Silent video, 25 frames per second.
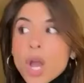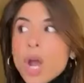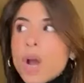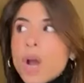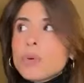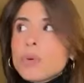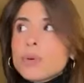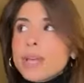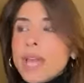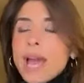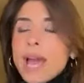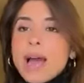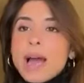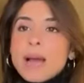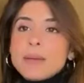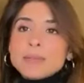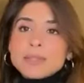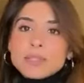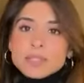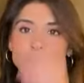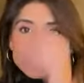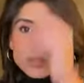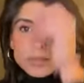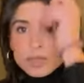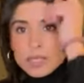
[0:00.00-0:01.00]
Oh yeah,
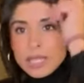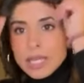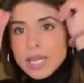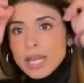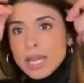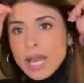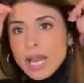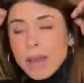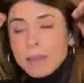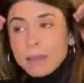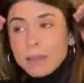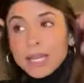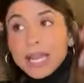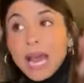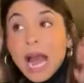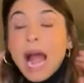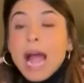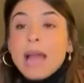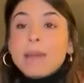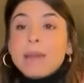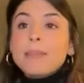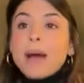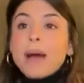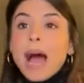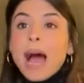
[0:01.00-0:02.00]
absolutely. I mean,
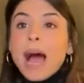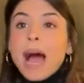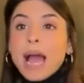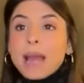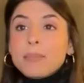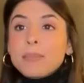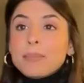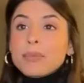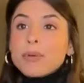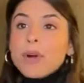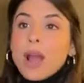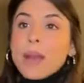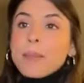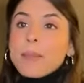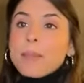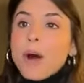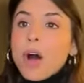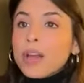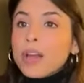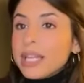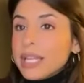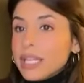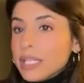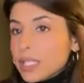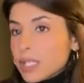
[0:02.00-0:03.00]
I'm I'm prime
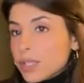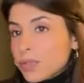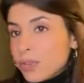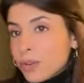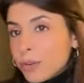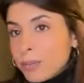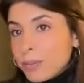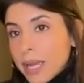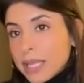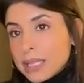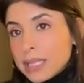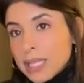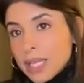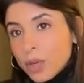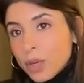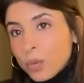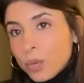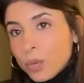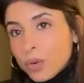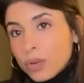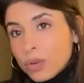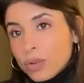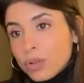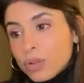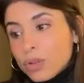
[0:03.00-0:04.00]
audience for
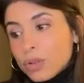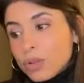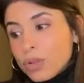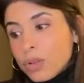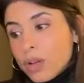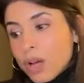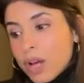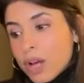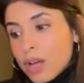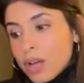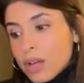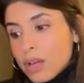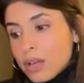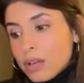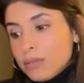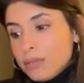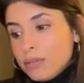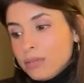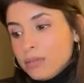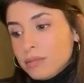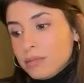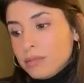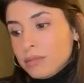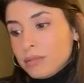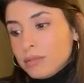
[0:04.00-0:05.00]
bilingual uh,
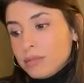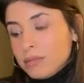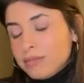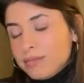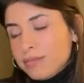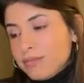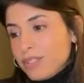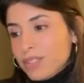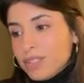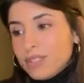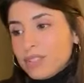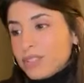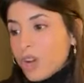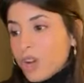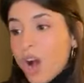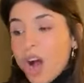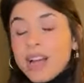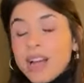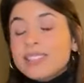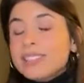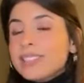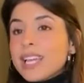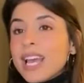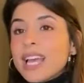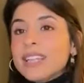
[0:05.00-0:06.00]

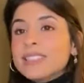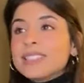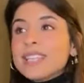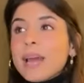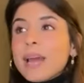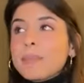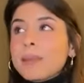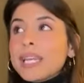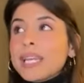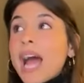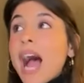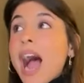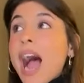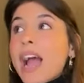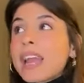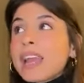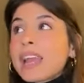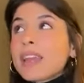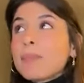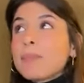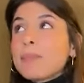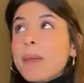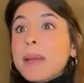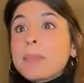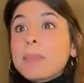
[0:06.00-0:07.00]
content. I mean, I
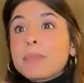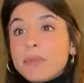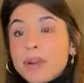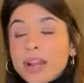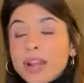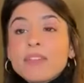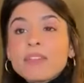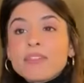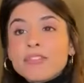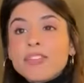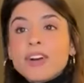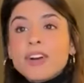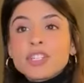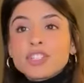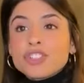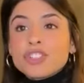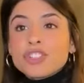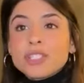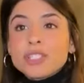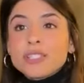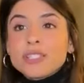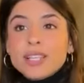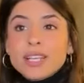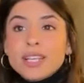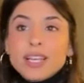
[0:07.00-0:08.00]
my brain
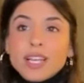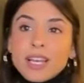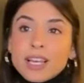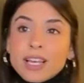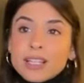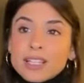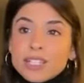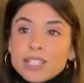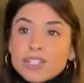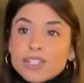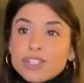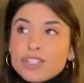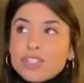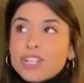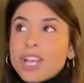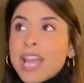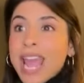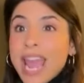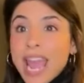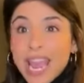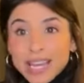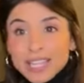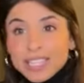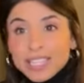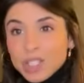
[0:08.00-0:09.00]
functions in English
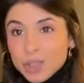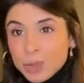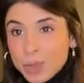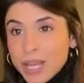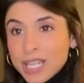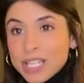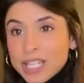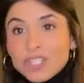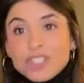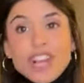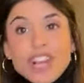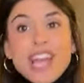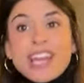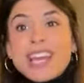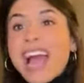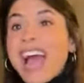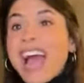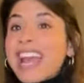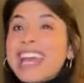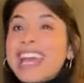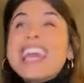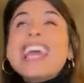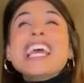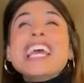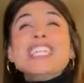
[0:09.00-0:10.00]
and in Spanish. I
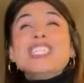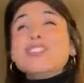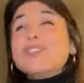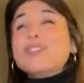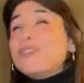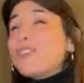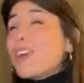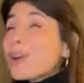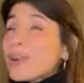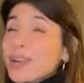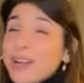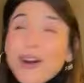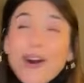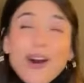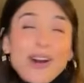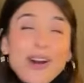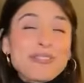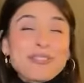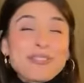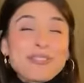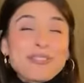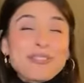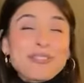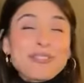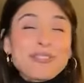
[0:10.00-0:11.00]
I it's very hard
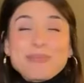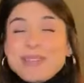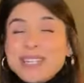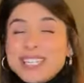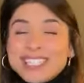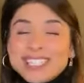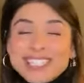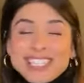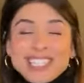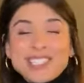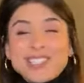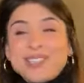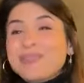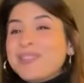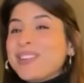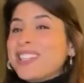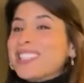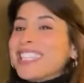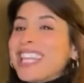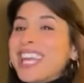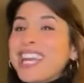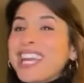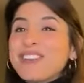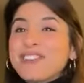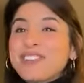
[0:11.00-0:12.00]
for me to stick to
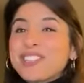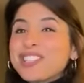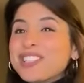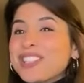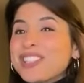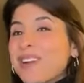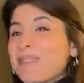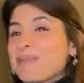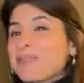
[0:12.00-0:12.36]
one language.